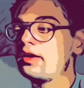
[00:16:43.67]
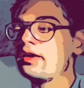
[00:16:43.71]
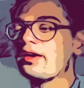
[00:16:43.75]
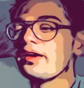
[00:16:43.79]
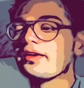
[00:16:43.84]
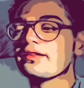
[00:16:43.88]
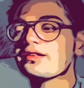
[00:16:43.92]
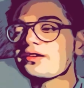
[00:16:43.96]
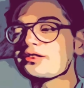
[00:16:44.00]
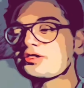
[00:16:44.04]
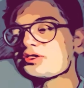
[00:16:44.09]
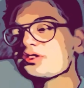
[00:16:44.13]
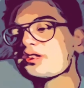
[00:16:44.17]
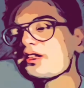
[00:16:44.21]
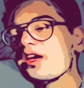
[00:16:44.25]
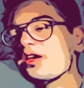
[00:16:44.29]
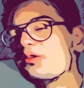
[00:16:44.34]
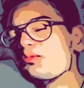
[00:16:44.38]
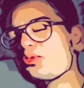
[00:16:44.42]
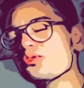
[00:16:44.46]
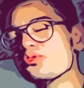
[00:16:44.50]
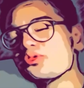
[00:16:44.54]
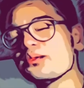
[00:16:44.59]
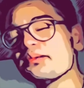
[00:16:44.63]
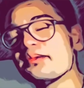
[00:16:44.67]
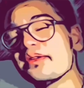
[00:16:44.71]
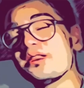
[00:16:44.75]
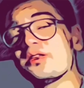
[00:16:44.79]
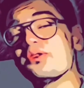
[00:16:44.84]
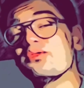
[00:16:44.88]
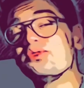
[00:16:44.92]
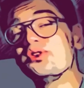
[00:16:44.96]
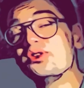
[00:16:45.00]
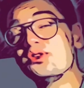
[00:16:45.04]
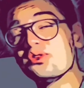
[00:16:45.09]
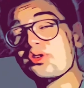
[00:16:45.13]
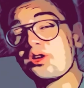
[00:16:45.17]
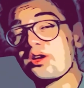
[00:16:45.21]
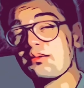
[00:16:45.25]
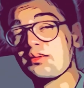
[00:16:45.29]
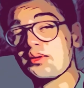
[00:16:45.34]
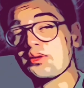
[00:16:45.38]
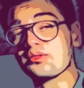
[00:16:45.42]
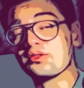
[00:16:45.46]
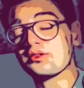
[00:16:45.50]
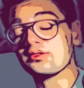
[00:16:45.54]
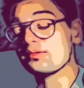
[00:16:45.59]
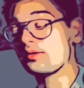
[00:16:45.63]
And actually, I want to make a video
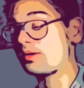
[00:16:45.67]
about it.